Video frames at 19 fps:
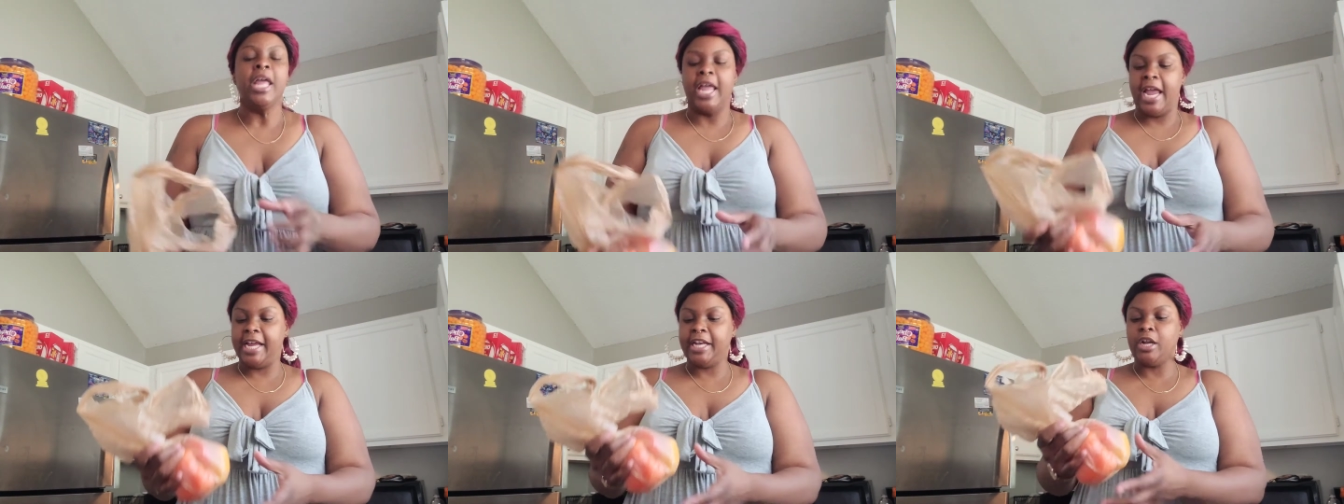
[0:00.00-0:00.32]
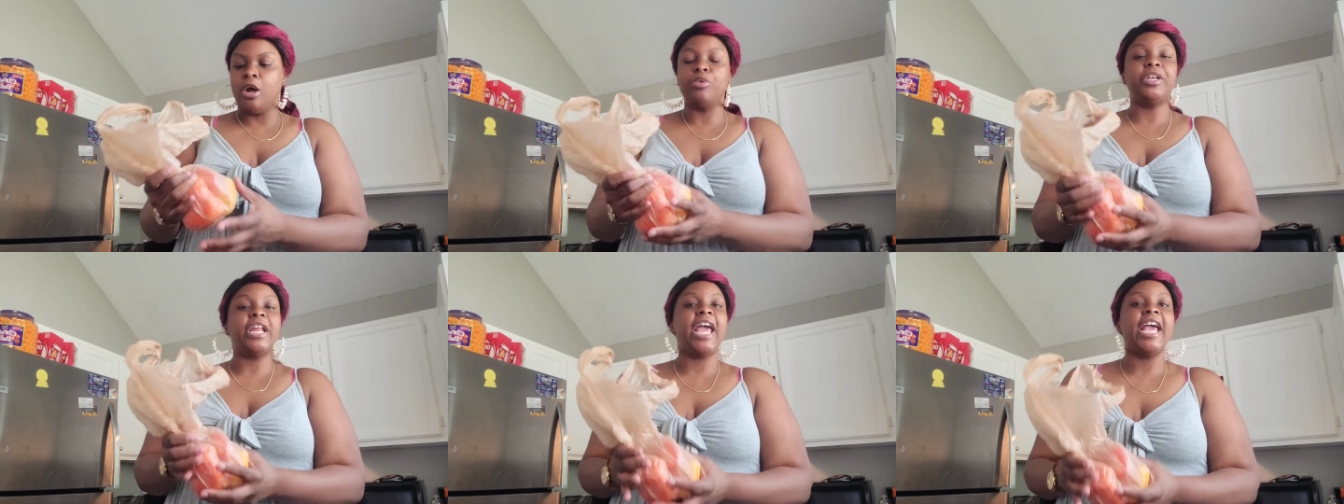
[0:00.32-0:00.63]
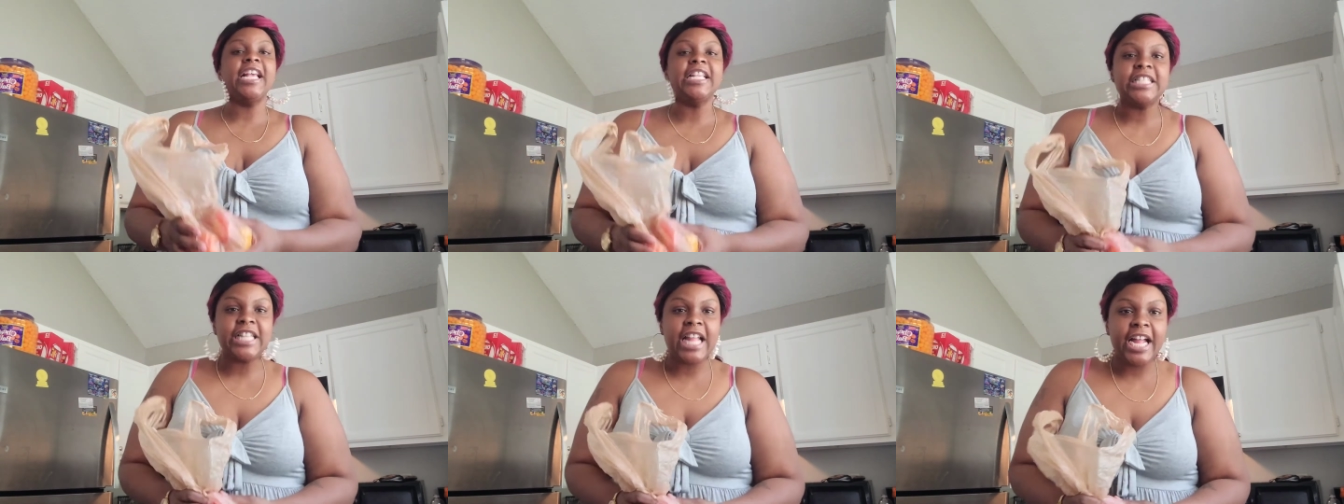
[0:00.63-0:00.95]
And on
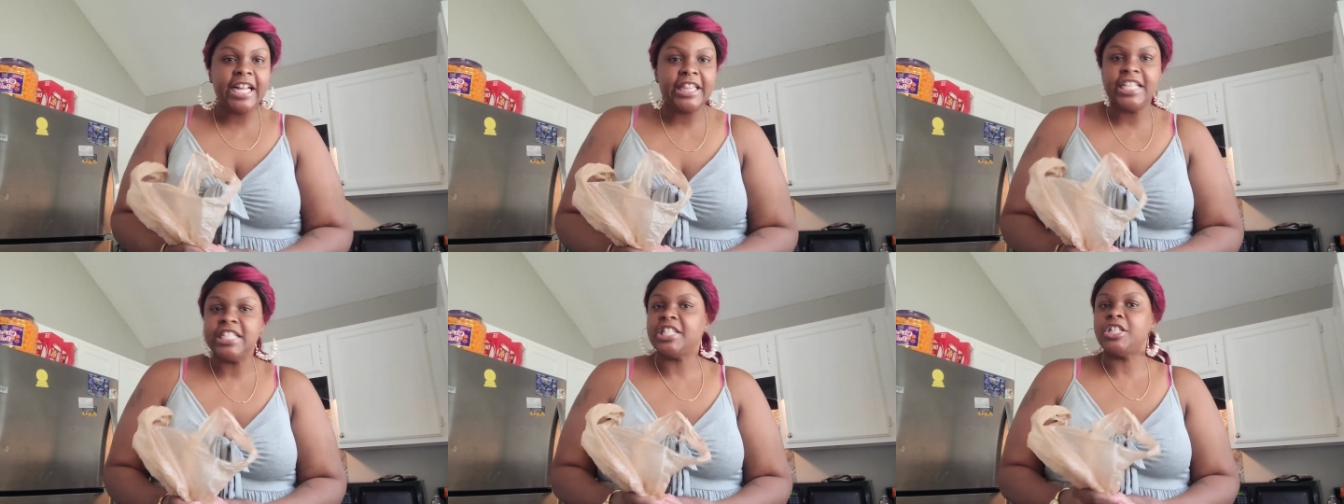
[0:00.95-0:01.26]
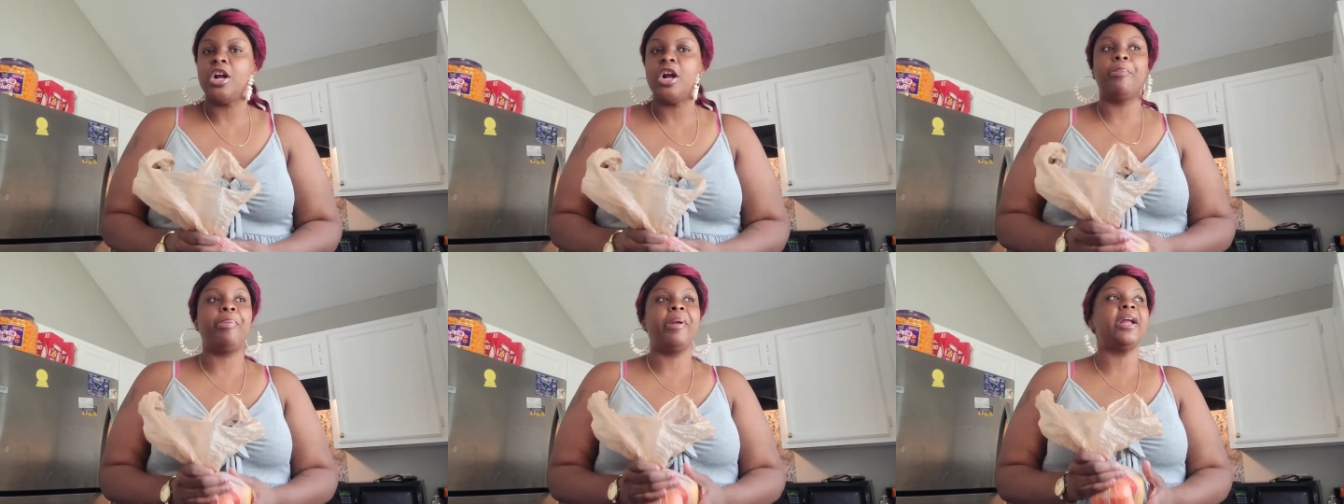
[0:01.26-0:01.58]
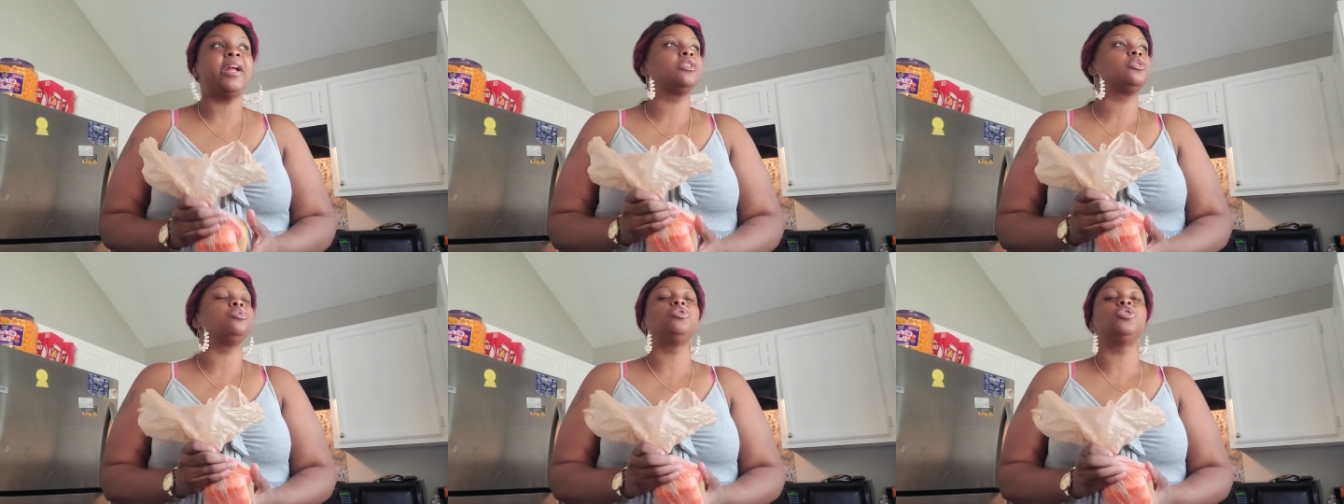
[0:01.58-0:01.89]
days like this, there are
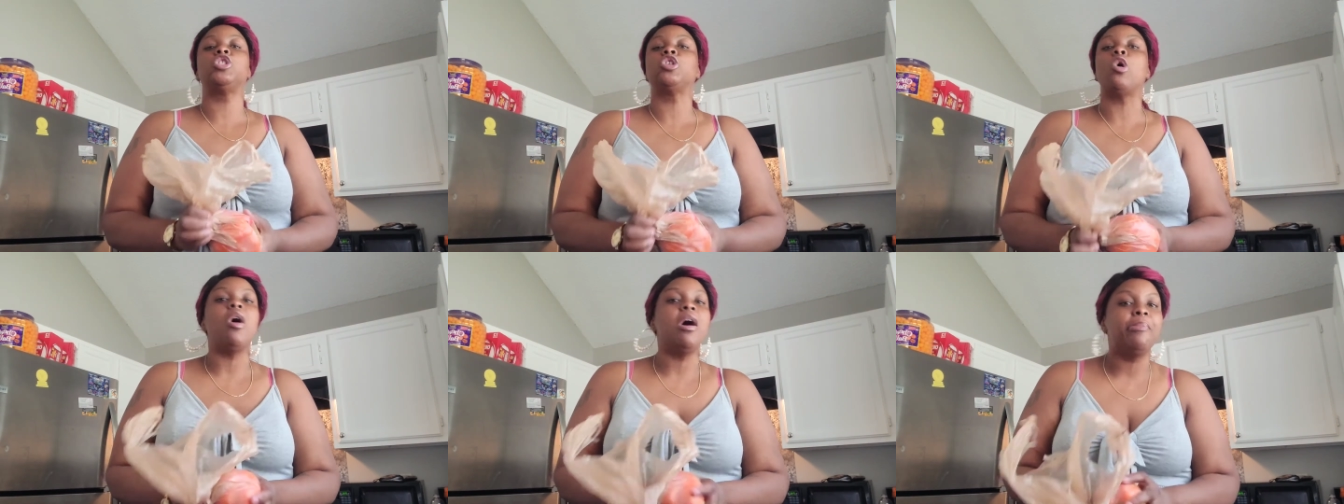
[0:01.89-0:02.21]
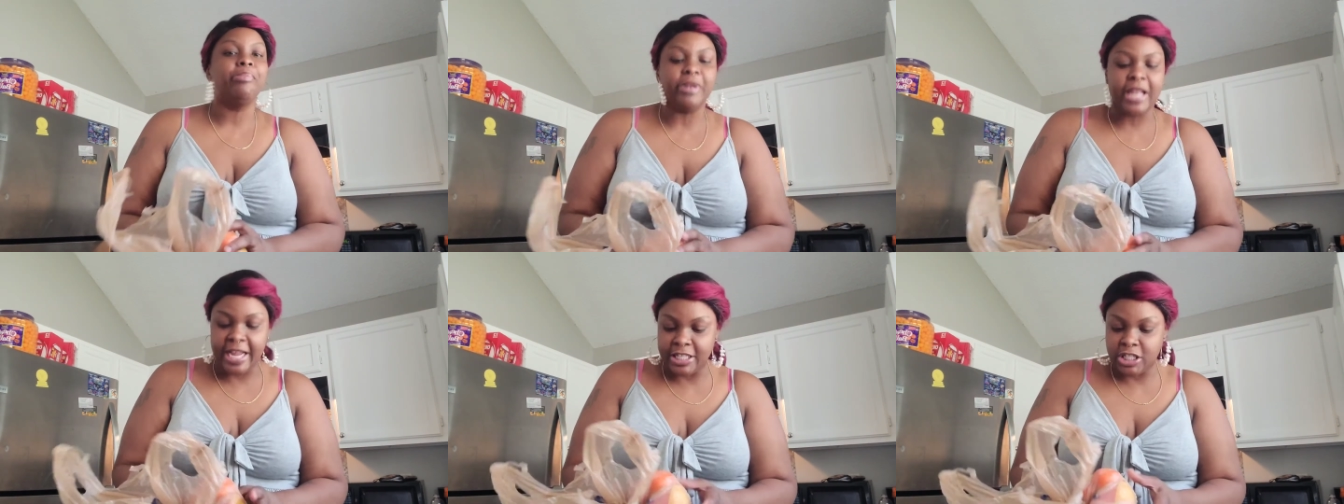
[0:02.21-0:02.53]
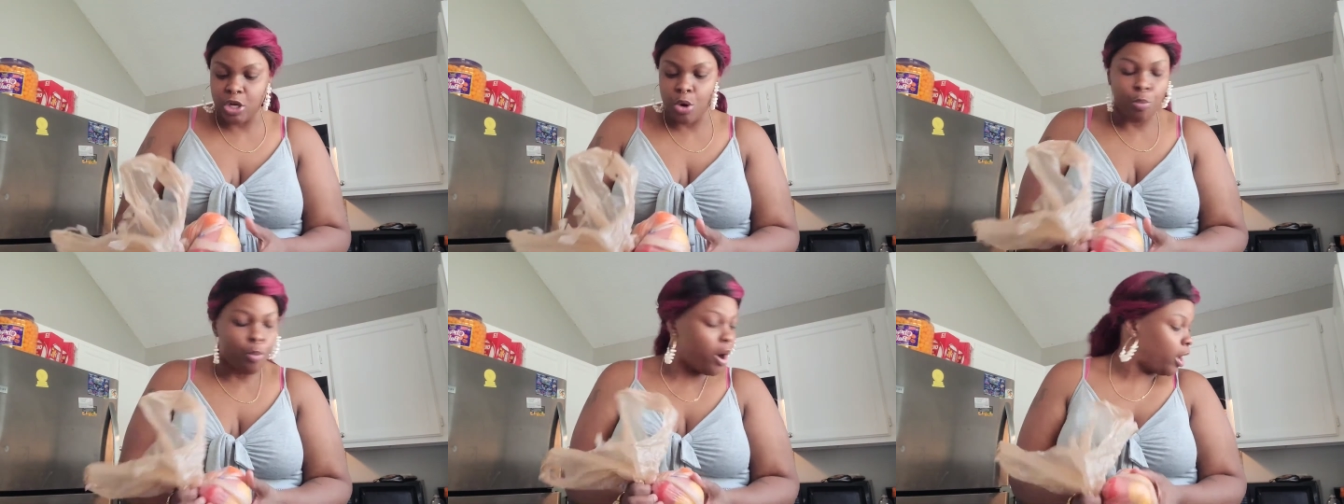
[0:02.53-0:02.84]
parents who show up late
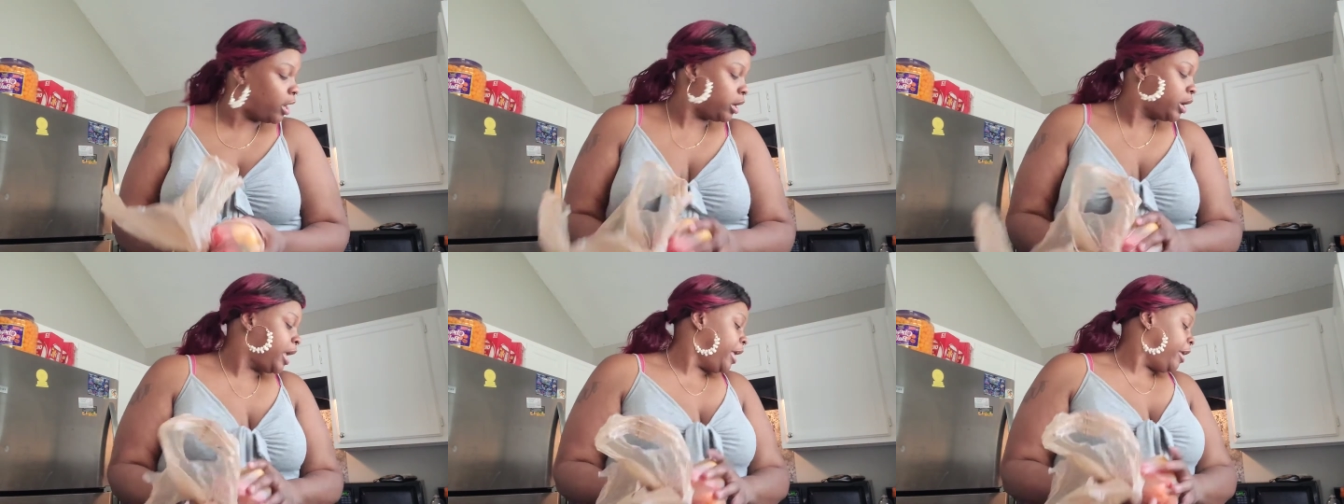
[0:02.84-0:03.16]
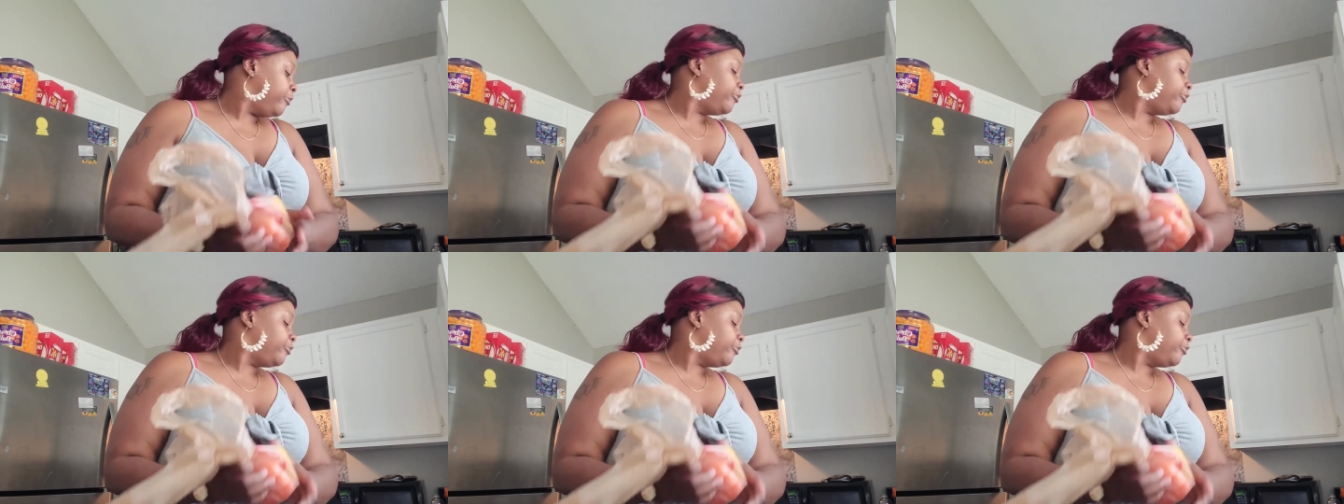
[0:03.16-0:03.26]
to work.